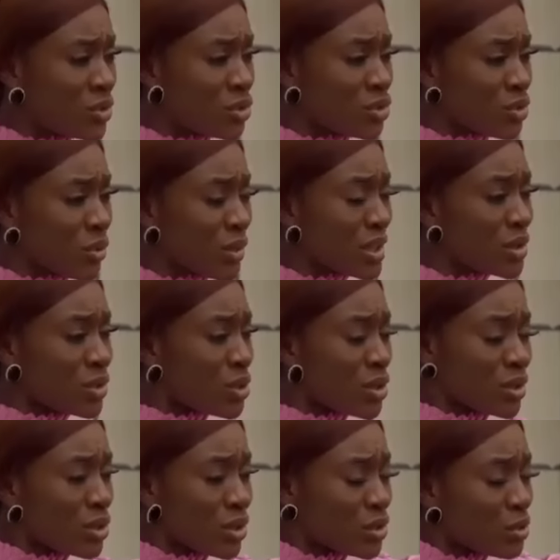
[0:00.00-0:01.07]
to do is to
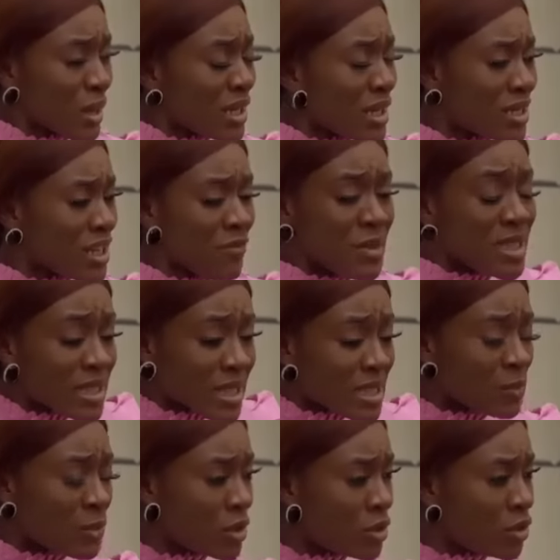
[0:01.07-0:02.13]
at least give me 6
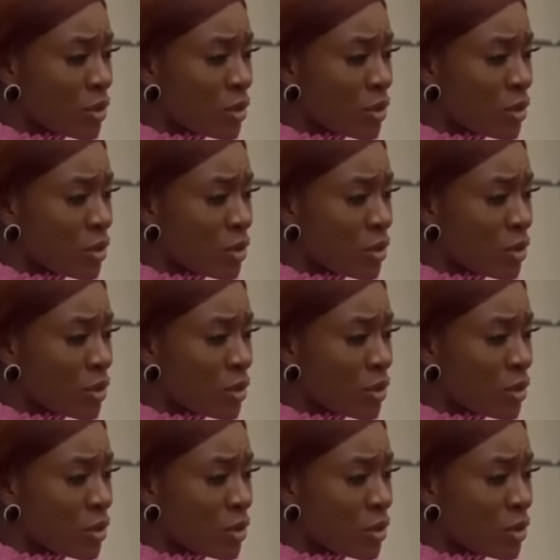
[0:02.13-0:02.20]
months